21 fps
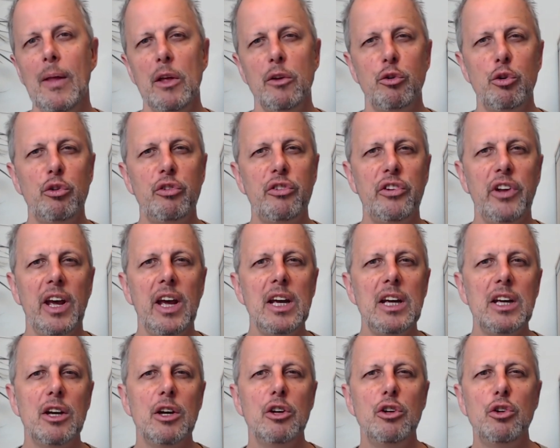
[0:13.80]
to
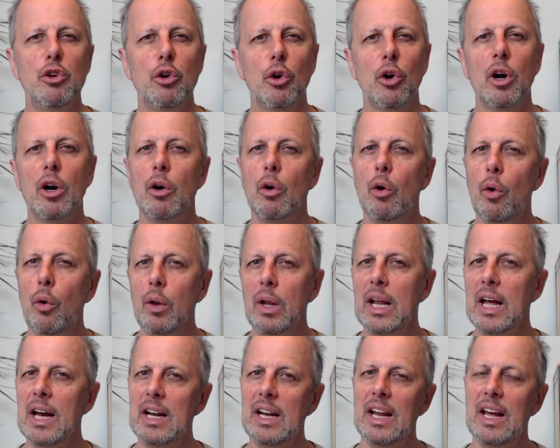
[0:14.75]
take your
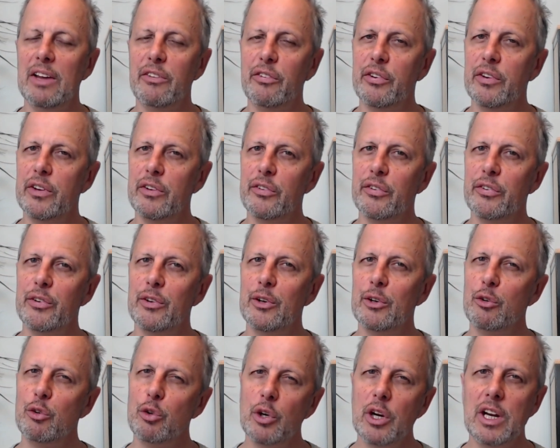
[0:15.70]
online lessons
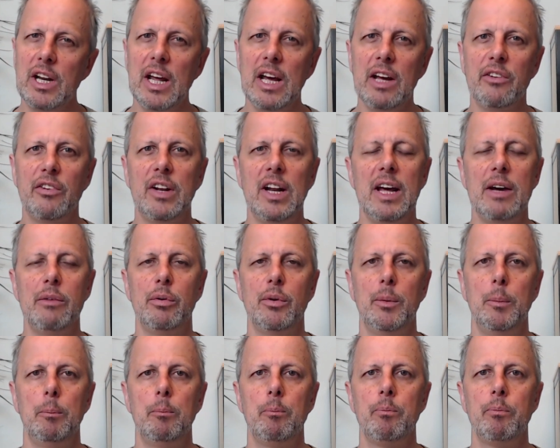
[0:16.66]
to the next
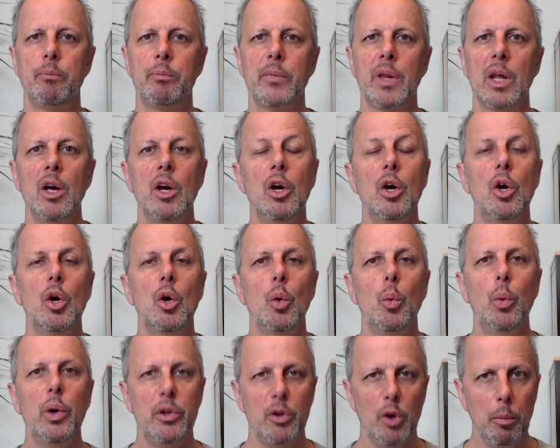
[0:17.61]
level.
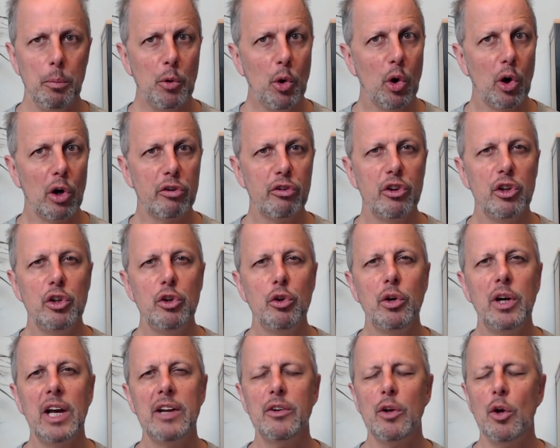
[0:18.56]
With UpCourse, you
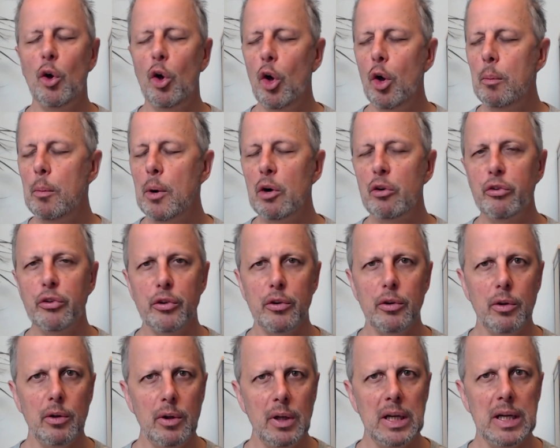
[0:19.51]
get almost
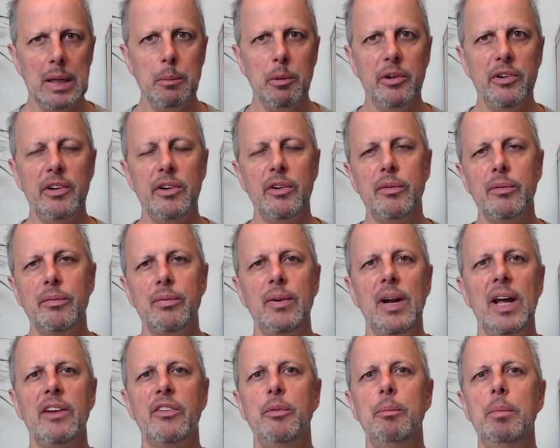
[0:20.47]
unlimited
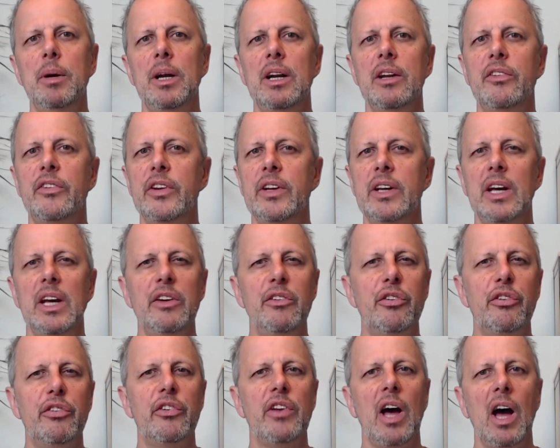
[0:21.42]
flexibility in
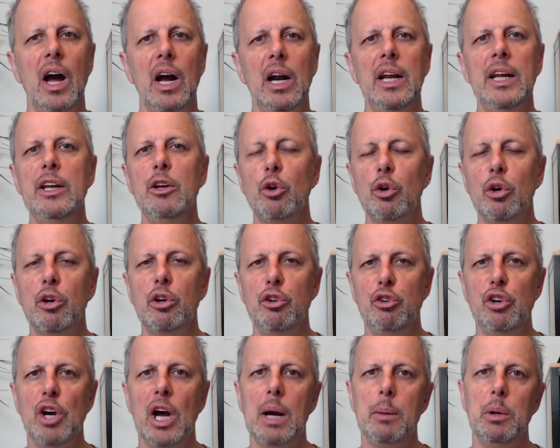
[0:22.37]
styling your
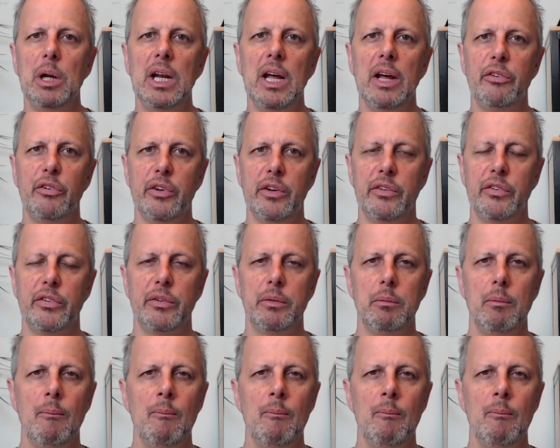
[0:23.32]
Kajabi lessons.